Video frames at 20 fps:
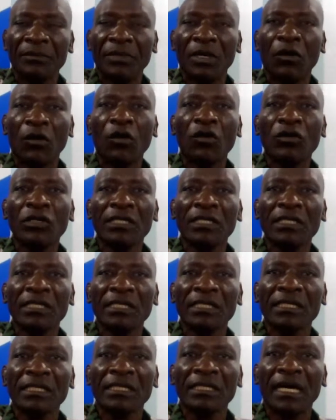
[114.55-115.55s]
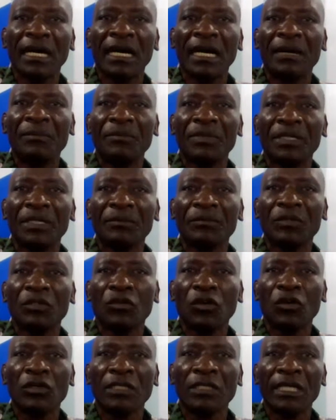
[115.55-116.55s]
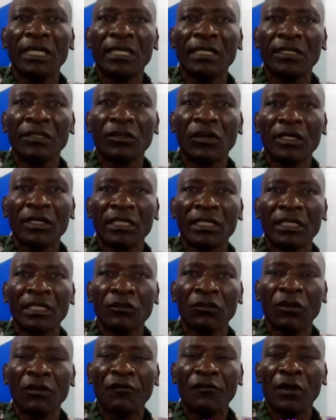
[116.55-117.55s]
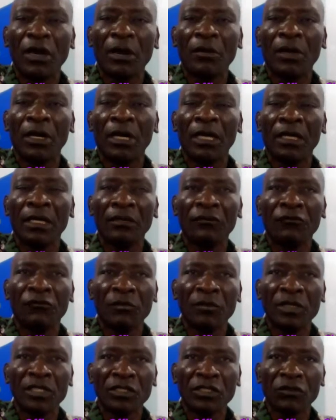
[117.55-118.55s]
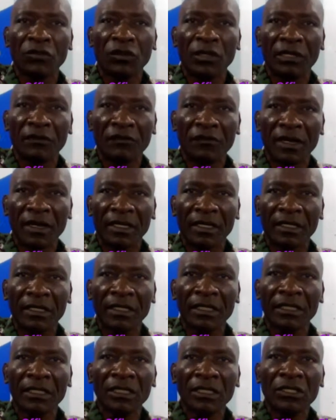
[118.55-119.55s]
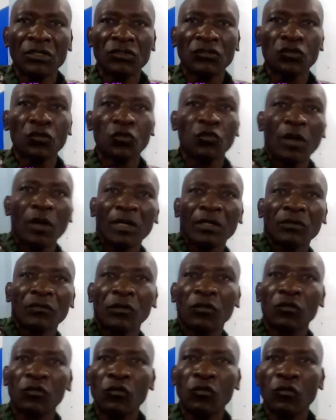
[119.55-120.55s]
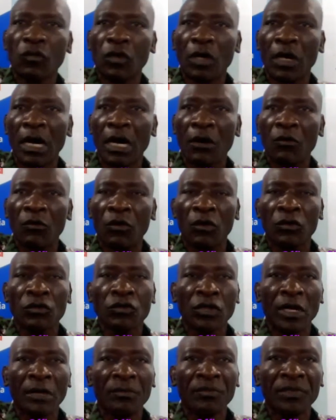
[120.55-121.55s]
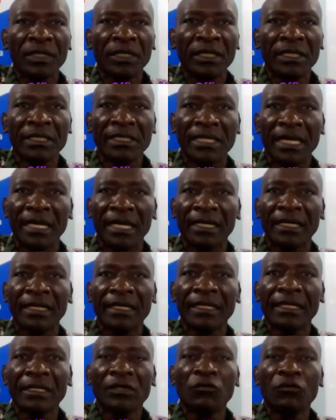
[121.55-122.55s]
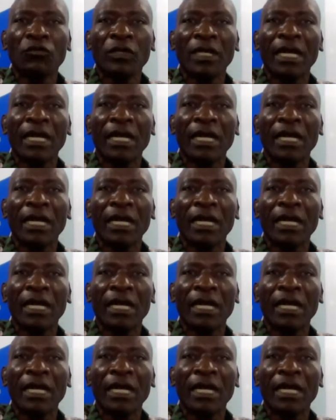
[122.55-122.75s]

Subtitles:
All these things are happening because there is not enough information on the fund. So what I will also appeal is that we